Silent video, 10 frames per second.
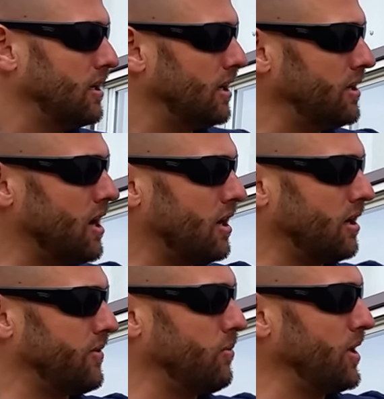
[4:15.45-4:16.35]
And not
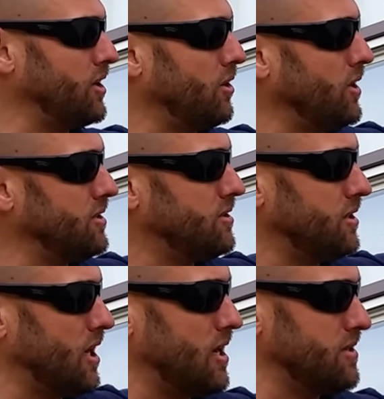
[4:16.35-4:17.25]
every window is
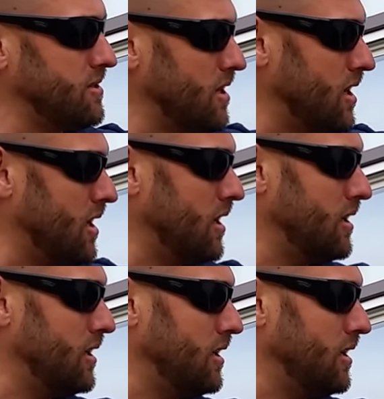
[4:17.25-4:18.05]
as uh,